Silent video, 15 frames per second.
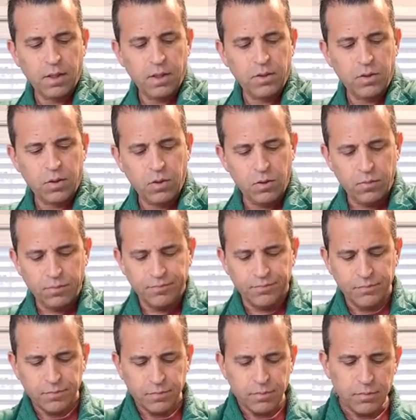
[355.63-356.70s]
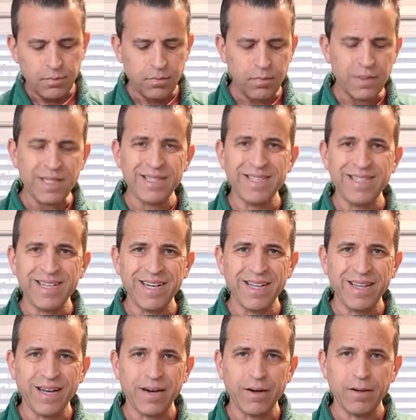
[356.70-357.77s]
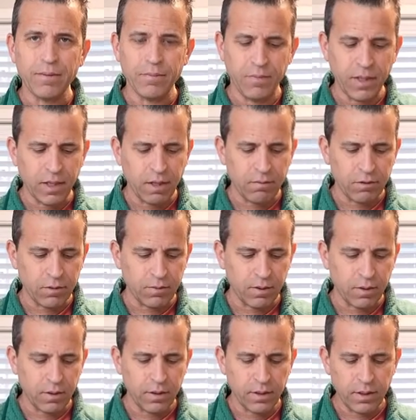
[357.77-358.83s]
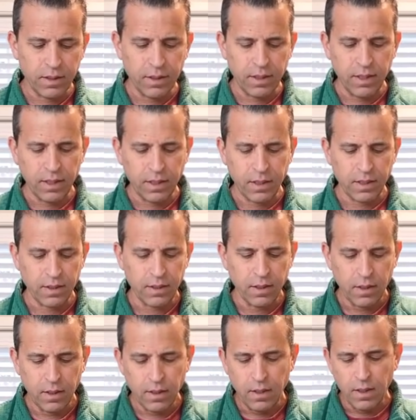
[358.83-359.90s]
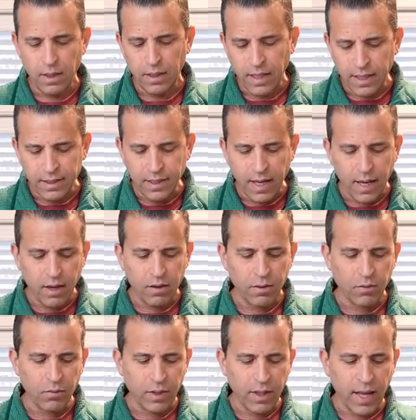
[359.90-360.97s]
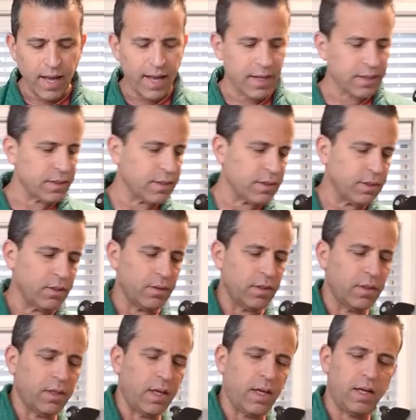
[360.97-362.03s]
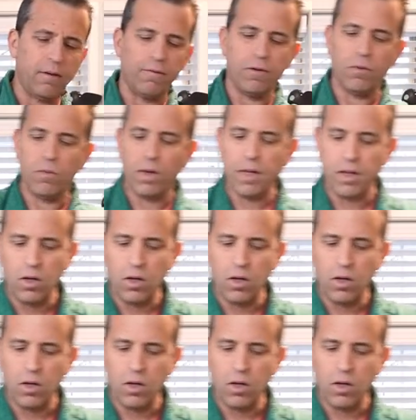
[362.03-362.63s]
to sit in there, be comfortable. He can lay down, relax. You again, if you want to